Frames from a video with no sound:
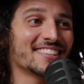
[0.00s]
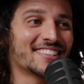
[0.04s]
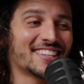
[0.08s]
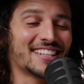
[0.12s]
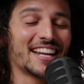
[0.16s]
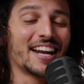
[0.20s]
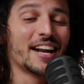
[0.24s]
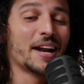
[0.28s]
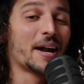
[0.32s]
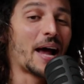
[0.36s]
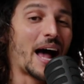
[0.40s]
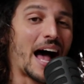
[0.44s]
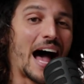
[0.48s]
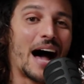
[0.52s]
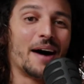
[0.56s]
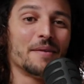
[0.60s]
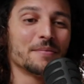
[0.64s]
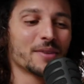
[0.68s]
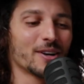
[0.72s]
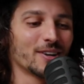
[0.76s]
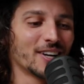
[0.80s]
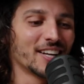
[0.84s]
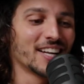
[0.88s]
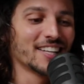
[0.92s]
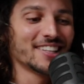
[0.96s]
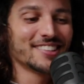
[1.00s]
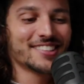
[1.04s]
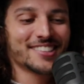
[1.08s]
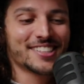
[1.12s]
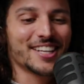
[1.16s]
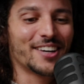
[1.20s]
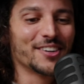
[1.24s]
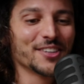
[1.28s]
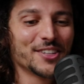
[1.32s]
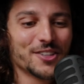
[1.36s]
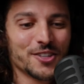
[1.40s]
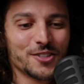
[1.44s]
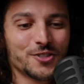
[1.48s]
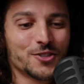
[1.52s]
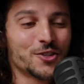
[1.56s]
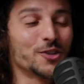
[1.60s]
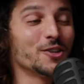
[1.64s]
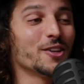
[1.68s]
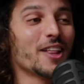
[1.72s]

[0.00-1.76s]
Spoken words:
and I'm gonna tell you the truth,